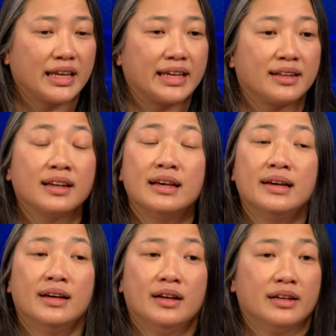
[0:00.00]
in.
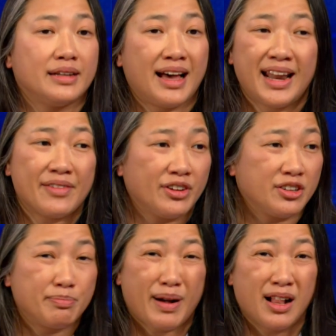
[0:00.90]
Not
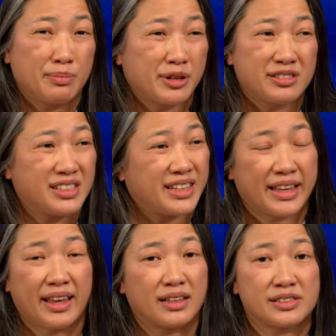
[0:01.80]
every polyp turns into
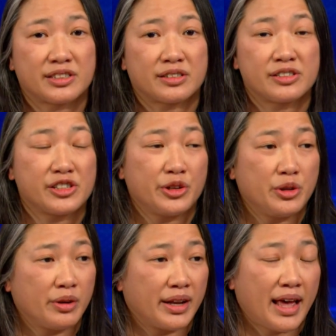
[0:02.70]
cancer, so
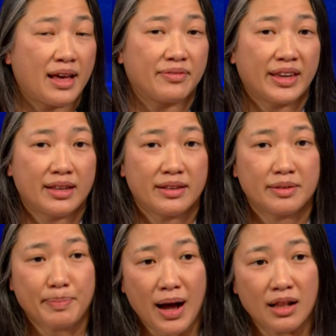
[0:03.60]
you can have
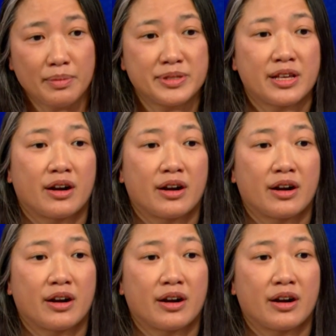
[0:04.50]
polyps that